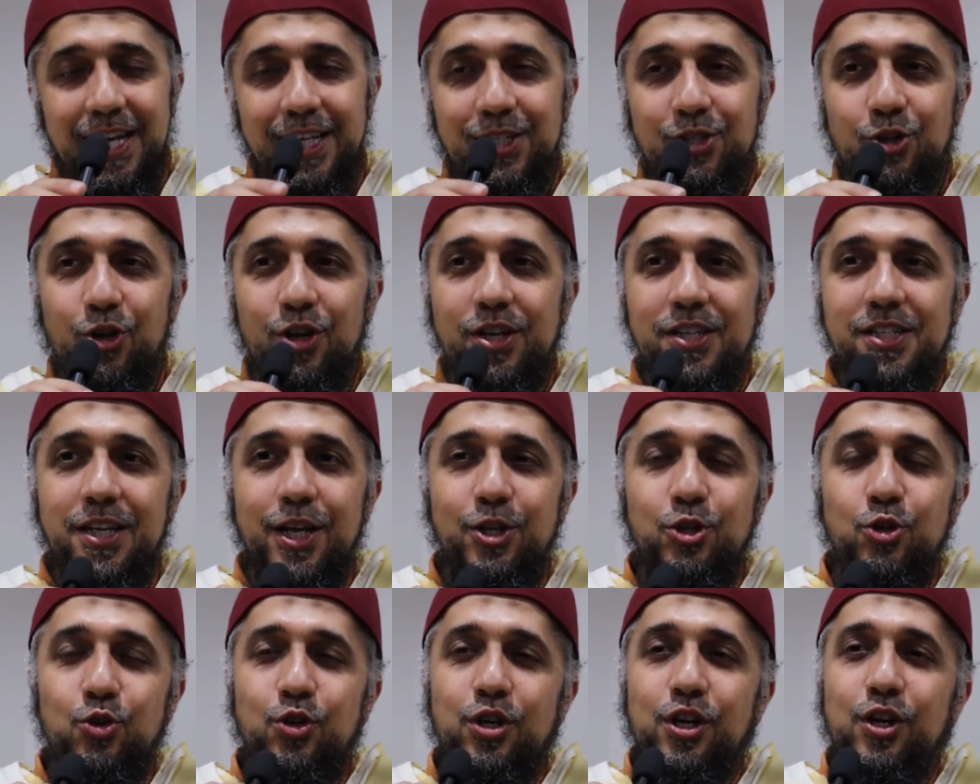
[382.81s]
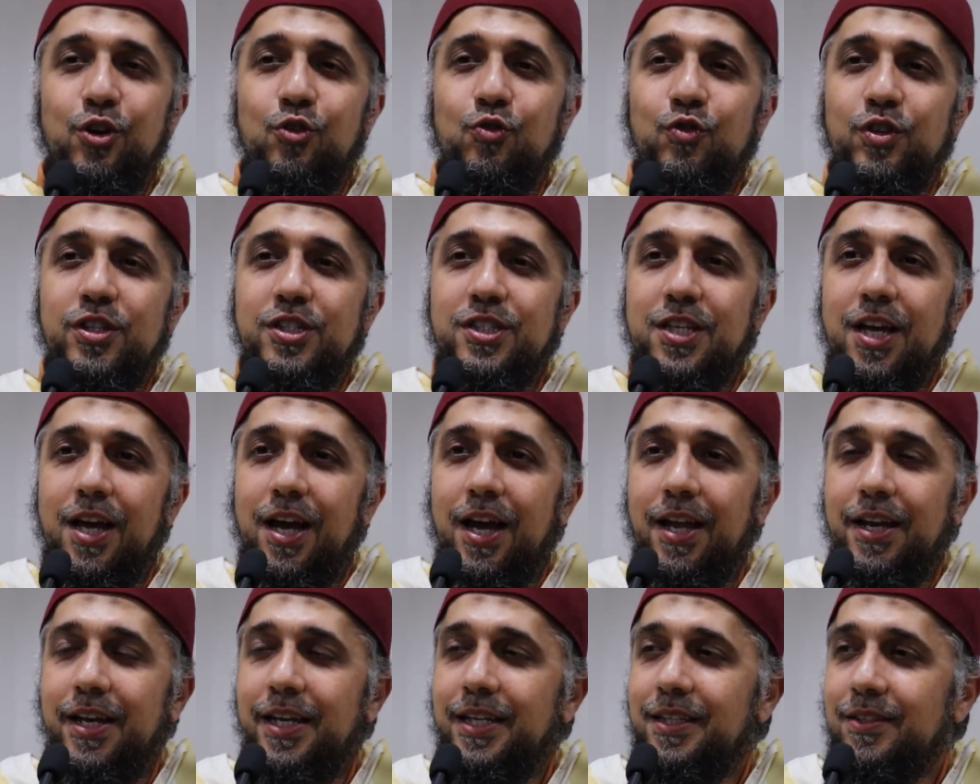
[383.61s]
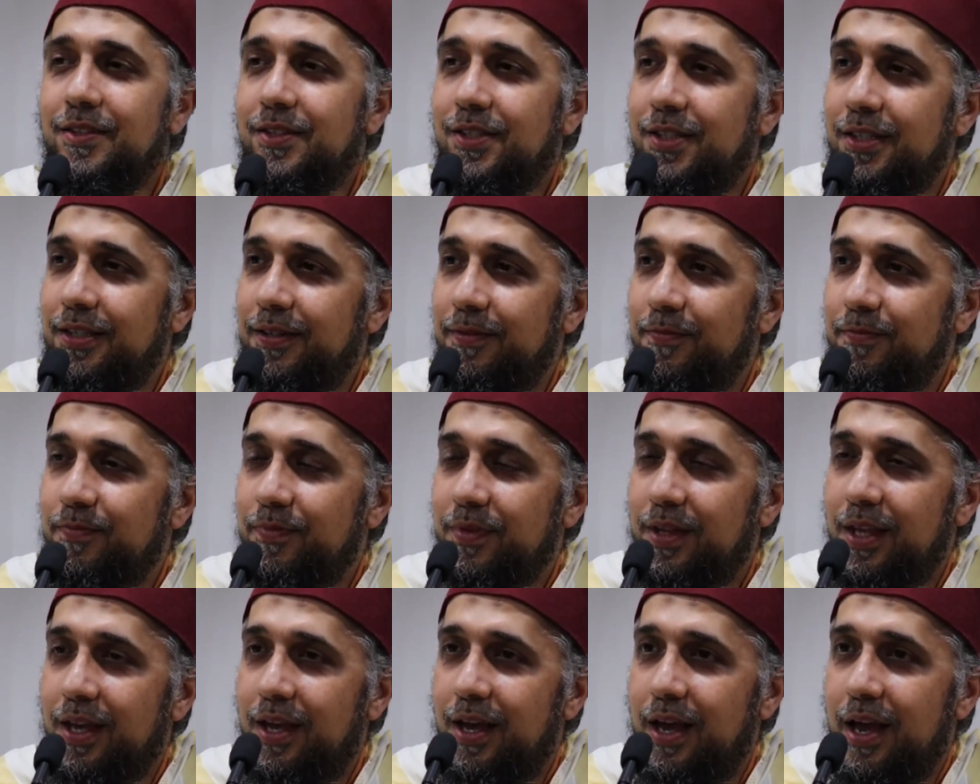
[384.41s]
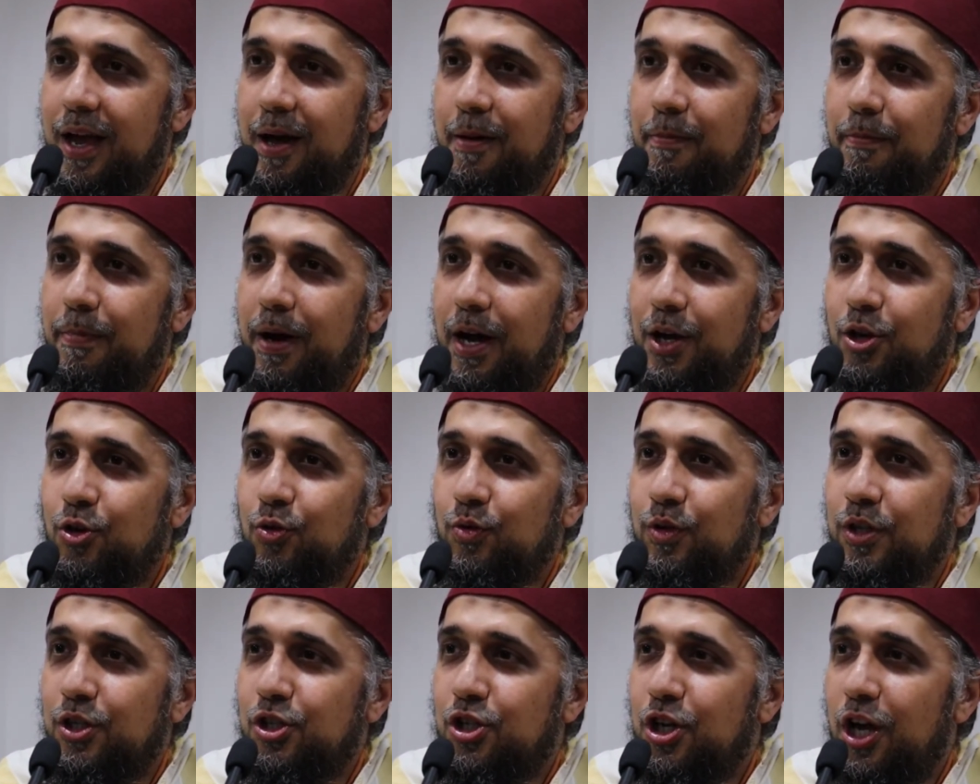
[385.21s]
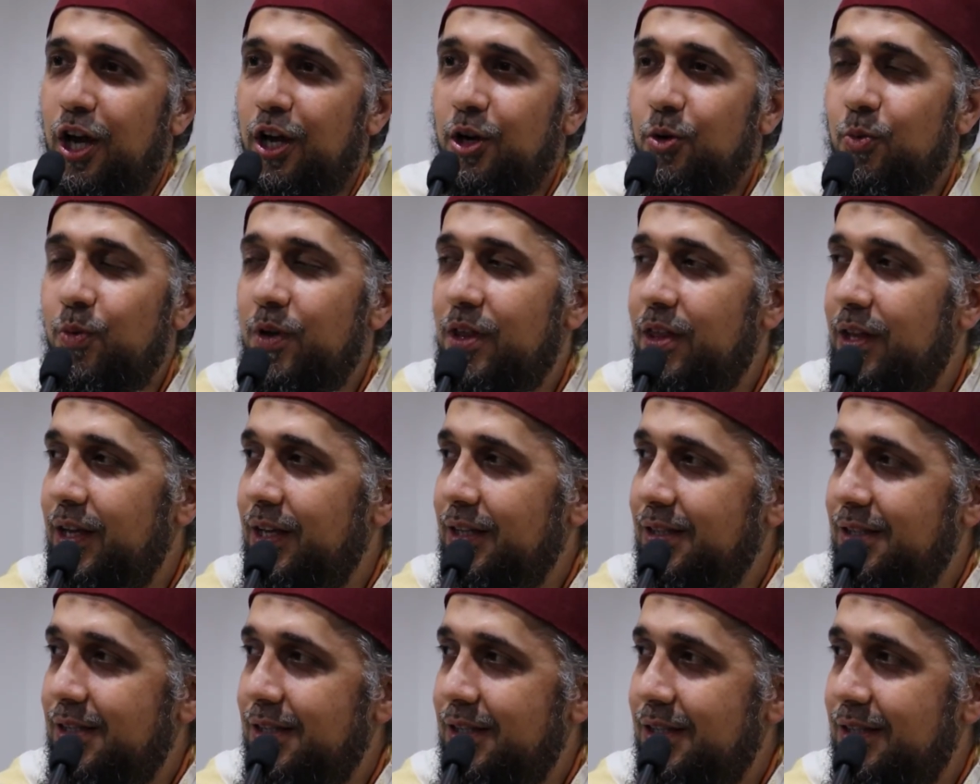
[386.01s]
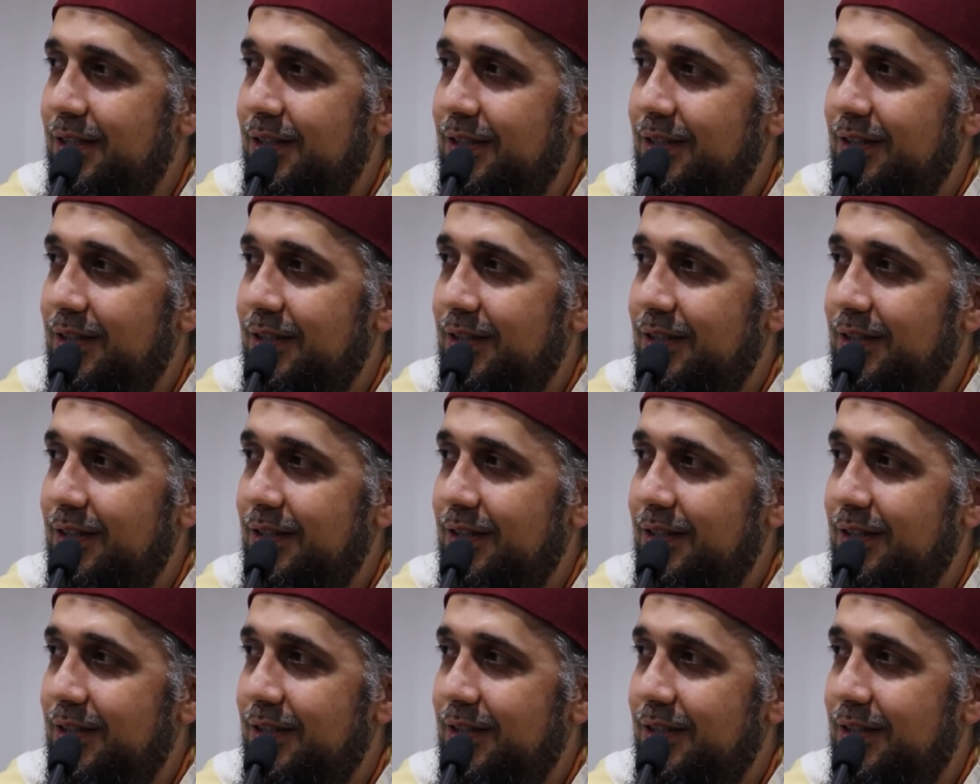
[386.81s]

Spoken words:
So he said you can return it, but you return with it